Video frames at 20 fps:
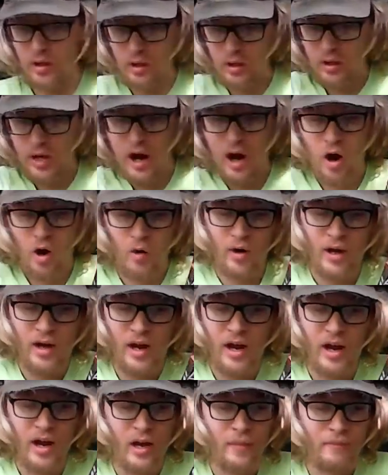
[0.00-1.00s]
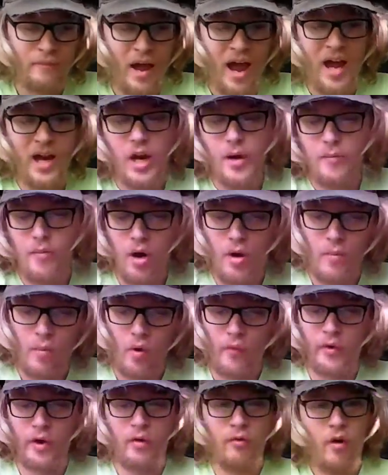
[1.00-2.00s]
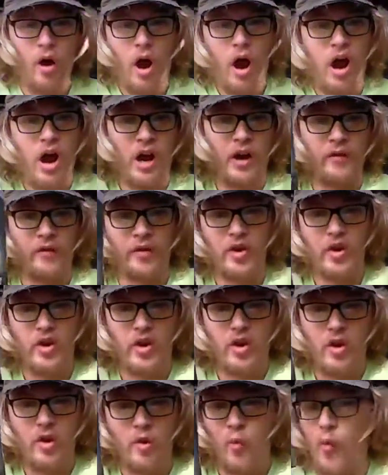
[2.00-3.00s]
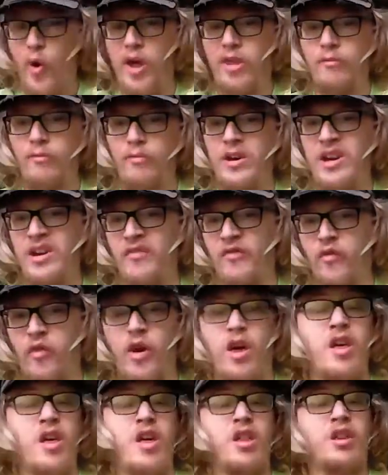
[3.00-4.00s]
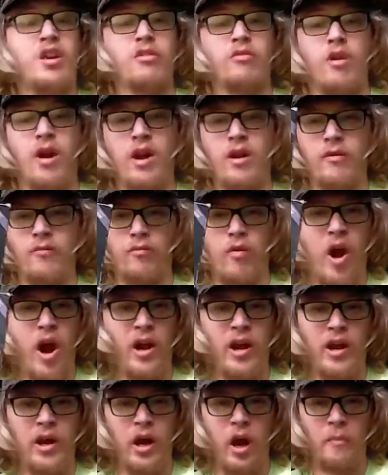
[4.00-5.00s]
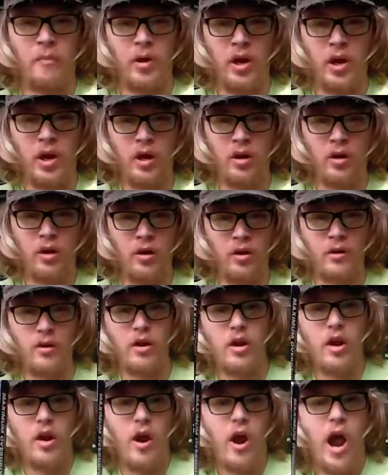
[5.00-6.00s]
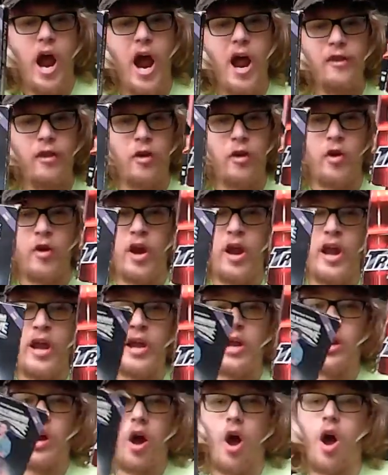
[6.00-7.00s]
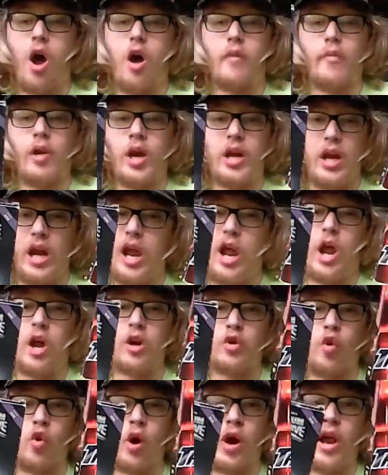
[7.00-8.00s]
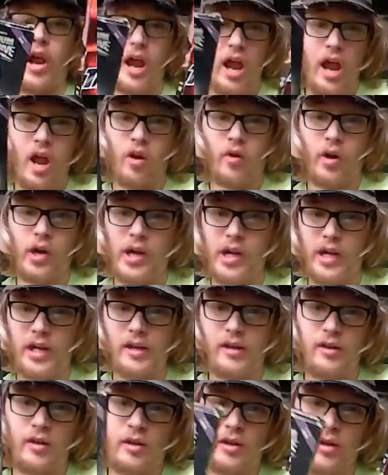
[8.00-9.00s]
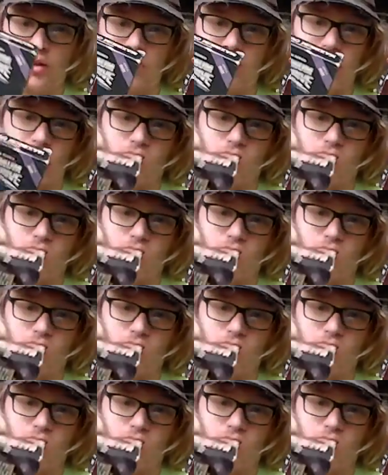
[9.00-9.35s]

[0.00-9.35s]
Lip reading: Maximum Overdrive, where the reason for the trucks rising up is either a comet and or aliens,